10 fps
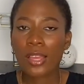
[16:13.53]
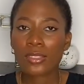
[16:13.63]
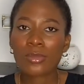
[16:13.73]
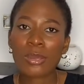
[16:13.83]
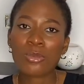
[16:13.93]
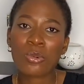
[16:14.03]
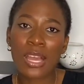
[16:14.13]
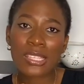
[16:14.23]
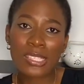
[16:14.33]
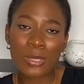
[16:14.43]
Sometimes she'll
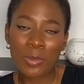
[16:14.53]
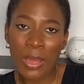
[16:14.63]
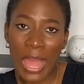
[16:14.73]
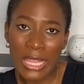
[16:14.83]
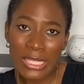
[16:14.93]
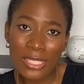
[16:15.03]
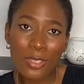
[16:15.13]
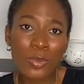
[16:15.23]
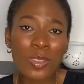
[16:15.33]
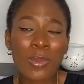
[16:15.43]
go and gist with my auntie.
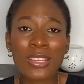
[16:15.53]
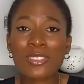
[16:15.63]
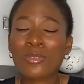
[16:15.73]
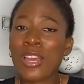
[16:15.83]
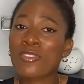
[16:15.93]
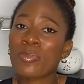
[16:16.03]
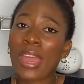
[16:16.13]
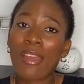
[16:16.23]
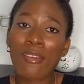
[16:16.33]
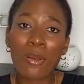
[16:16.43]
Sometimes my auntie will never be
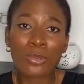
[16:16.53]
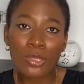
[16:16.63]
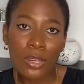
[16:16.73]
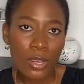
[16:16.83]
around.